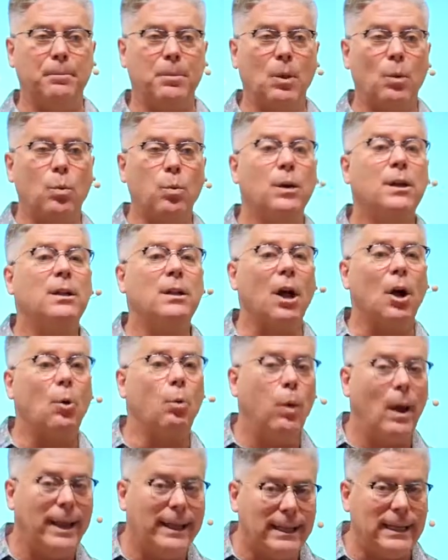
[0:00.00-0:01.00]
real
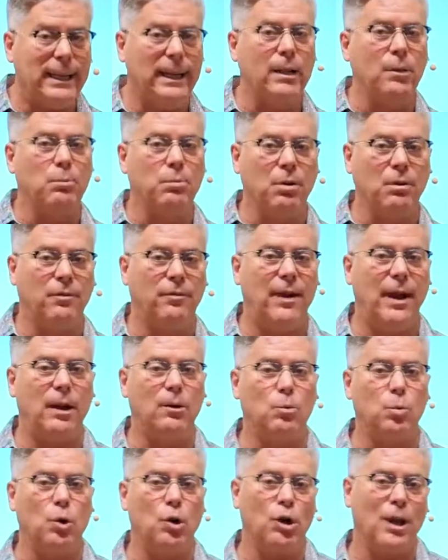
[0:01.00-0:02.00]
awakening,
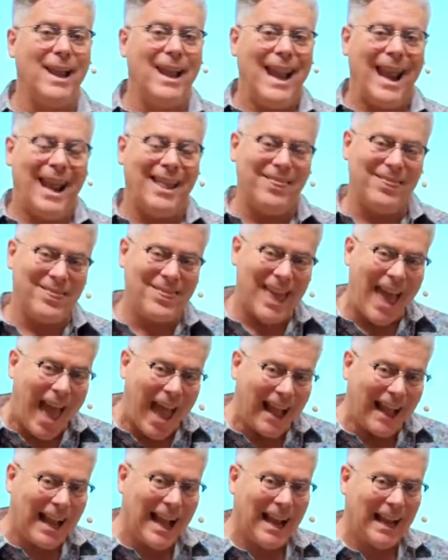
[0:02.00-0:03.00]
profound work. And
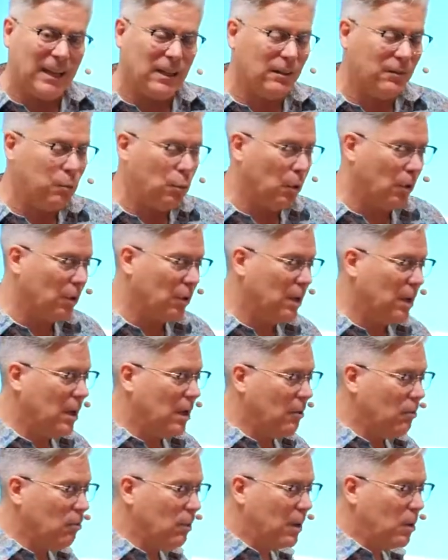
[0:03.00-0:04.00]
that kind of work
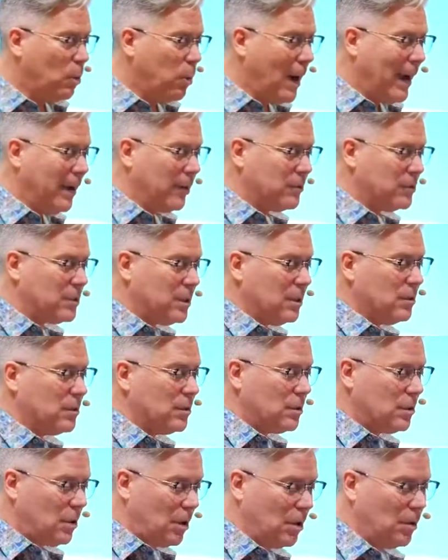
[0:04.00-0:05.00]
requires
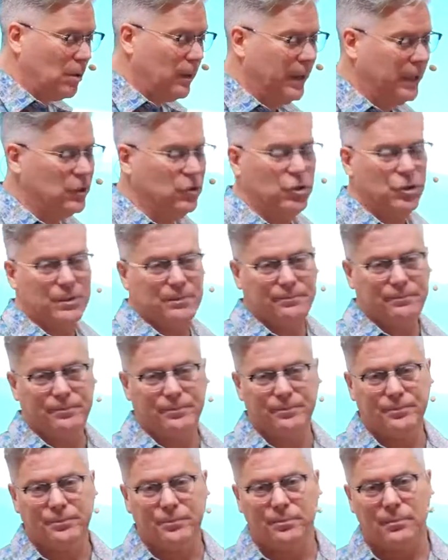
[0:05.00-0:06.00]
courage.
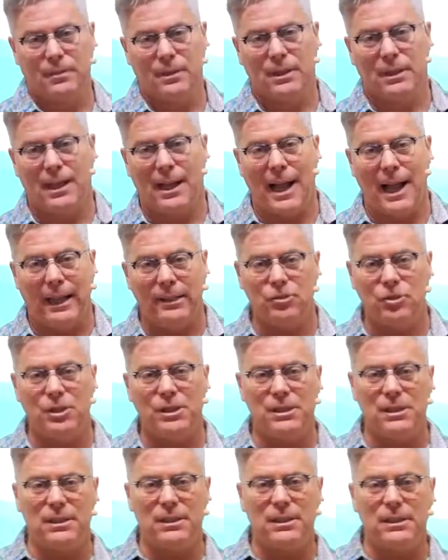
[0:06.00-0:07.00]

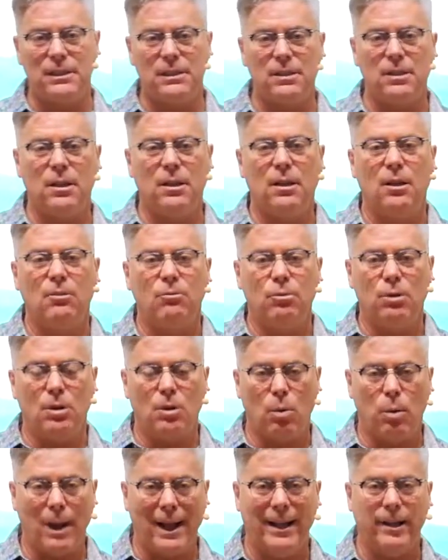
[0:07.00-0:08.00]
Consciousness
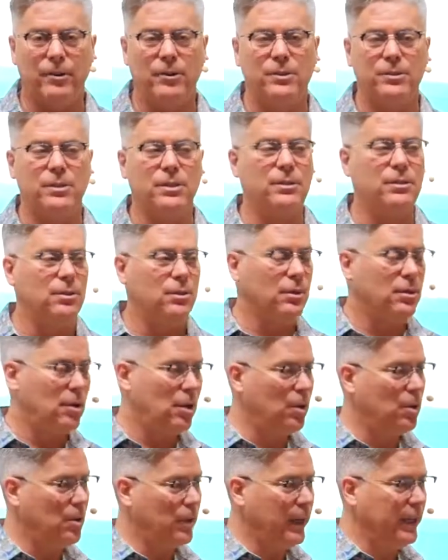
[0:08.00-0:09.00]
requires
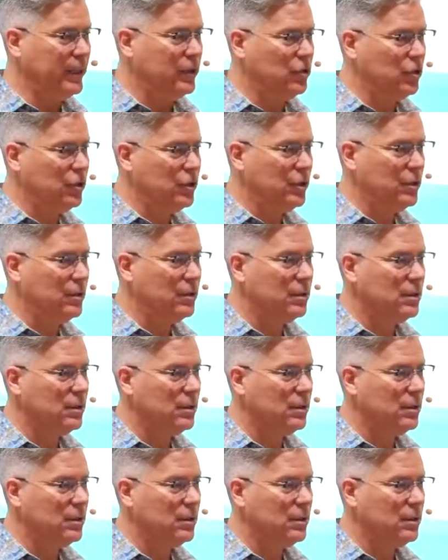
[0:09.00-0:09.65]
courage.